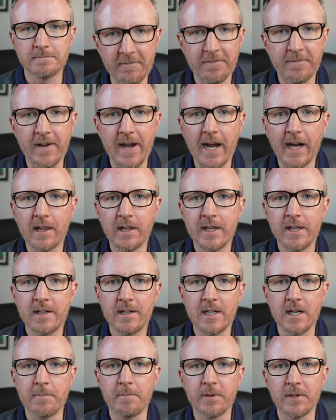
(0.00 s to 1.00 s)
And finally,
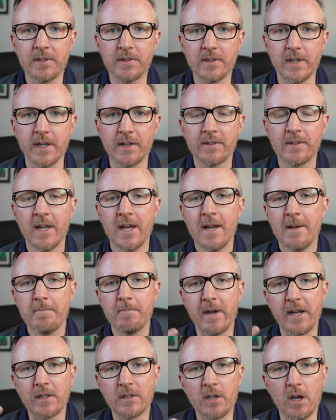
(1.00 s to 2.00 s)
number six,
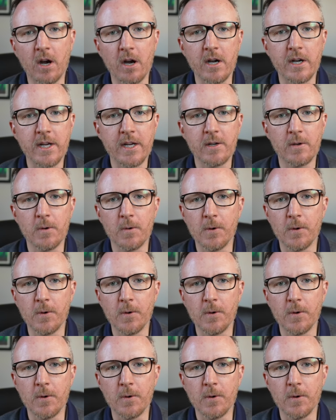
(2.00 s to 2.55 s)
my target